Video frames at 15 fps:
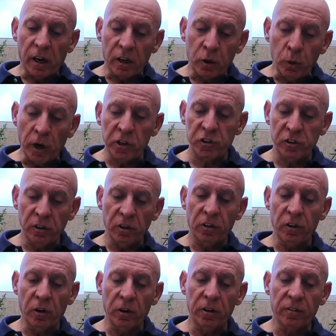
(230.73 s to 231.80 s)
question
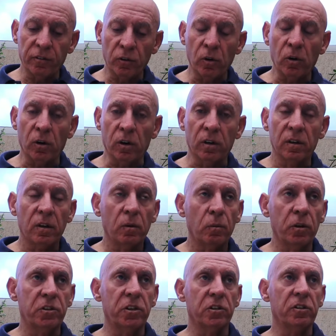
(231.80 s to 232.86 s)
34,
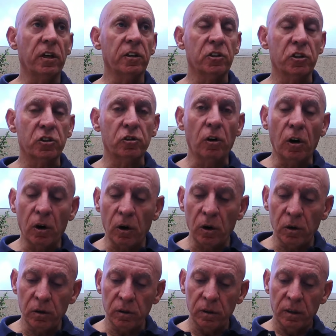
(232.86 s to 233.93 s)
which is a
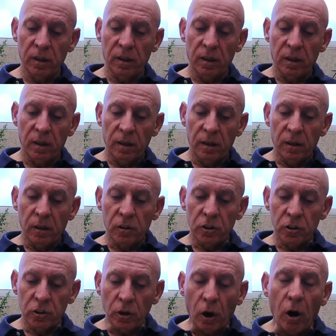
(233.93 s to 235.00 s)
strong,
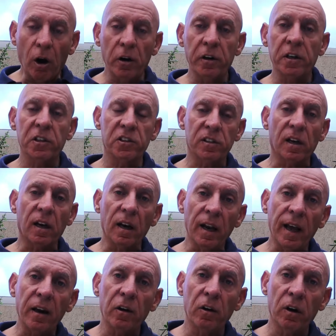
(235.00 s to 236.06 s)
honest
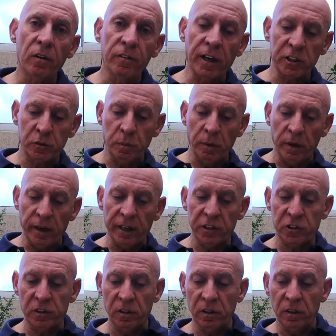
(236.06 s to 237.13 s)
letter of
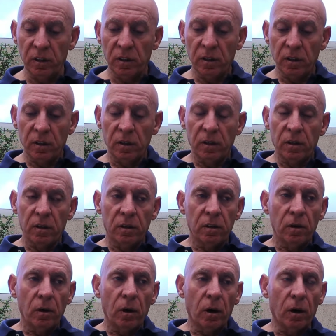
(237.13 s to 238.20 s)
explanation
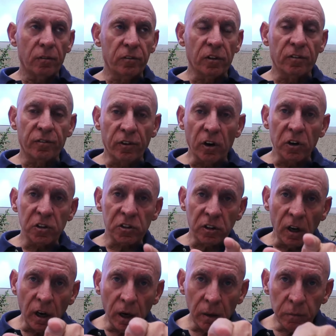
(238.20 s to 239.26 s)
of the first
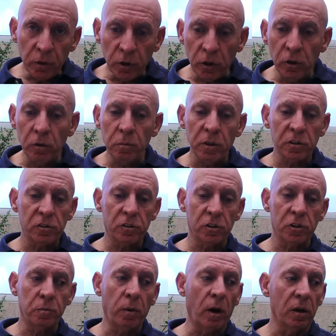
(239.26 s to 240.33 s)
time you, Mr.
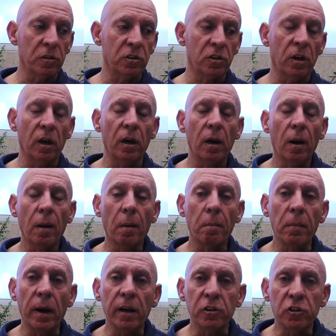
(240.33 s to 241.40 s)
Sponsor,
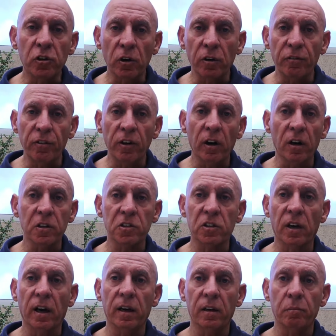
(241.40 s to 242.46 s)
met your
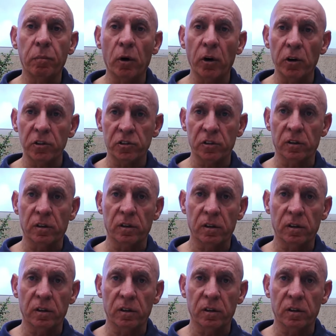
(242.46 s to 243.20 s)
fiance in person,